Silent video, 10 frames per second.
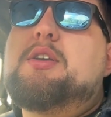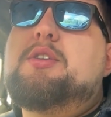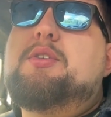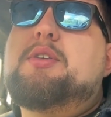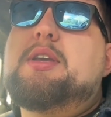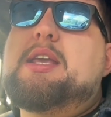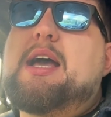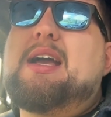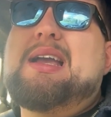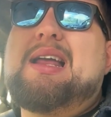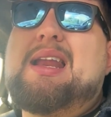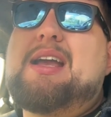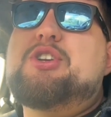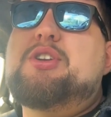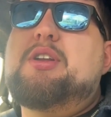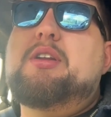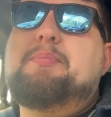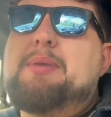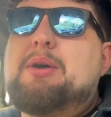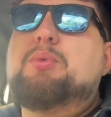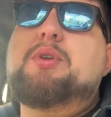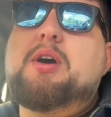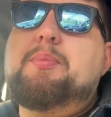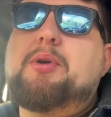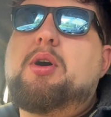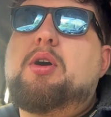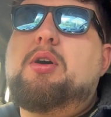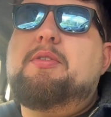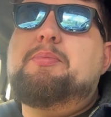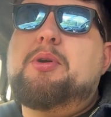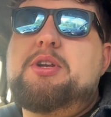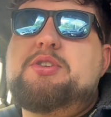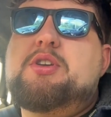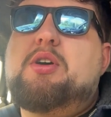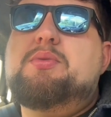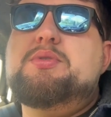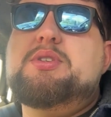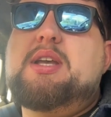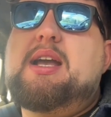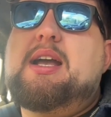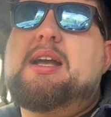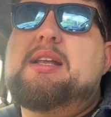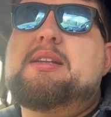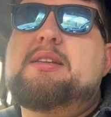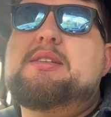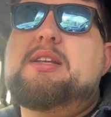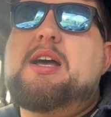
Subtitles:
you can get a collection and a build-up of body salts and